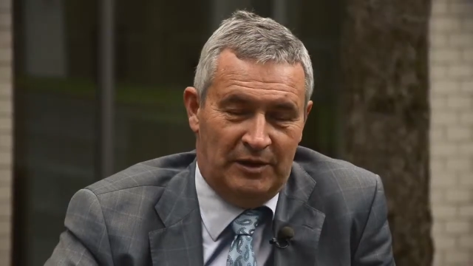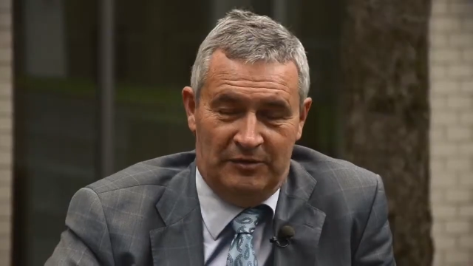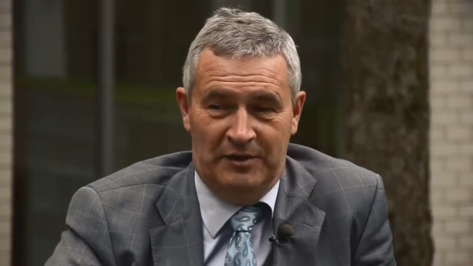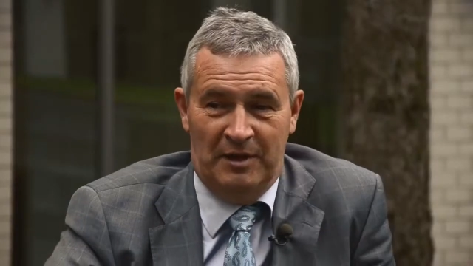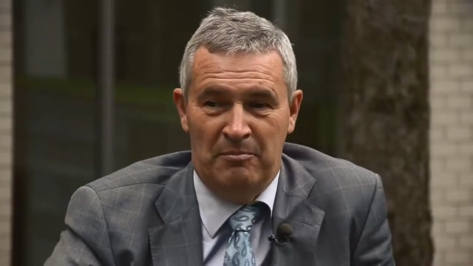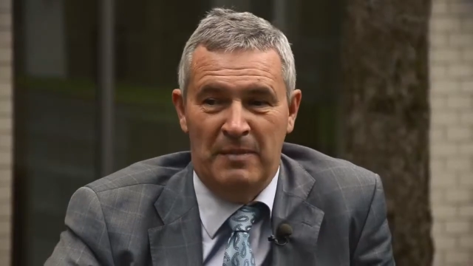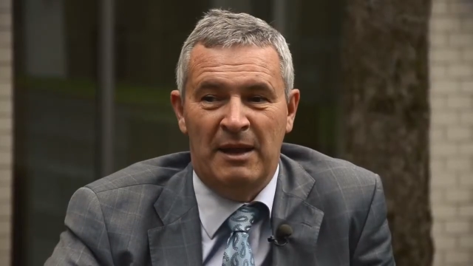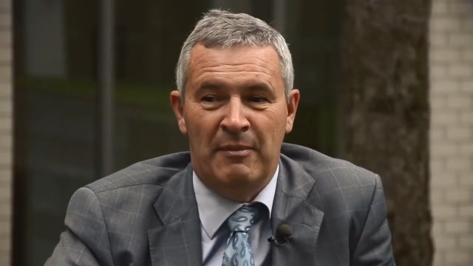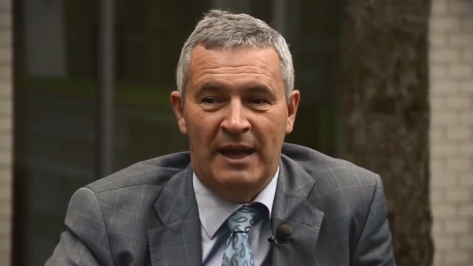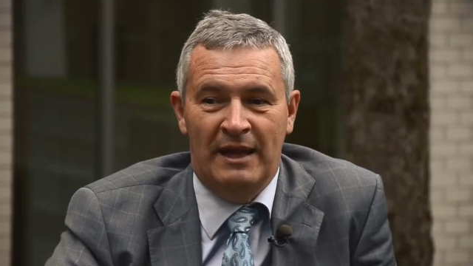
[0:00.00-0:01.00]
there are
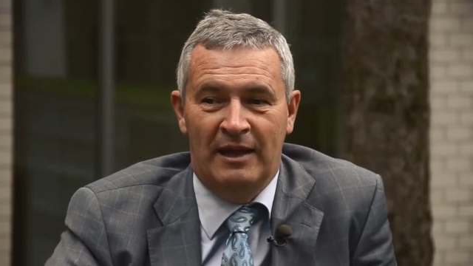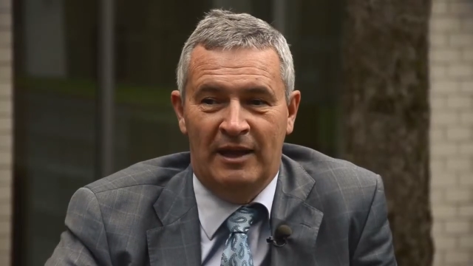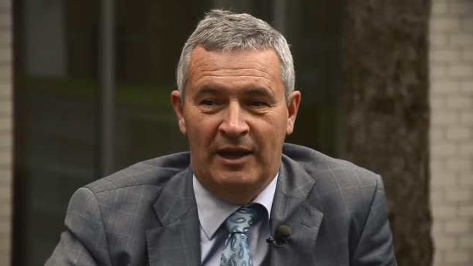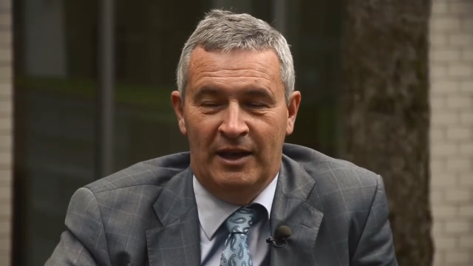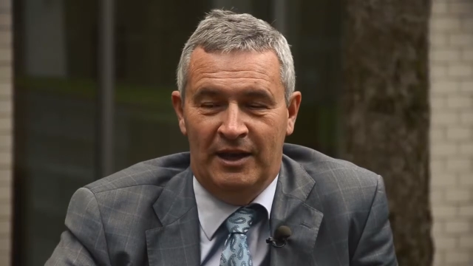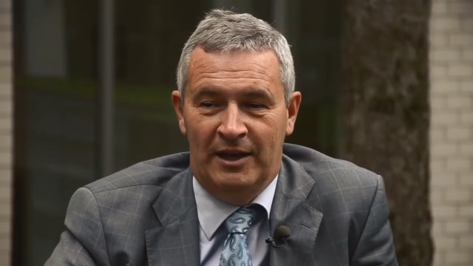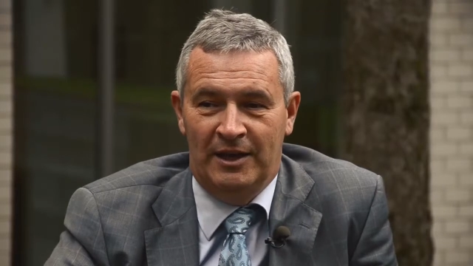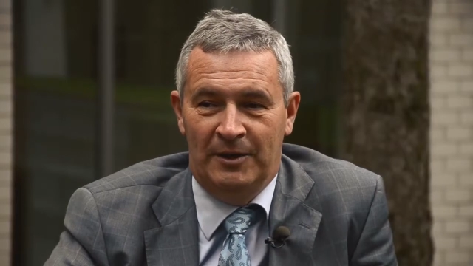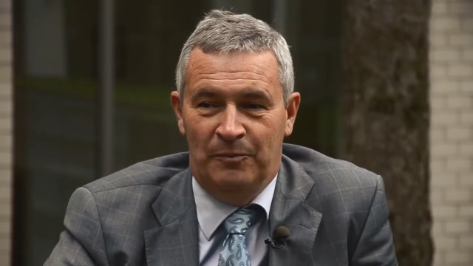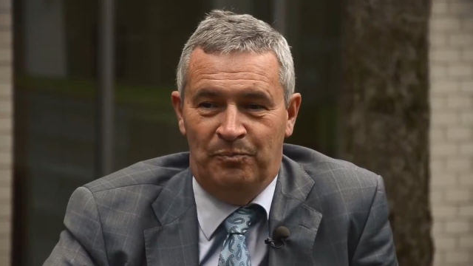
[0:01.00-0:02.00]
many, many uh,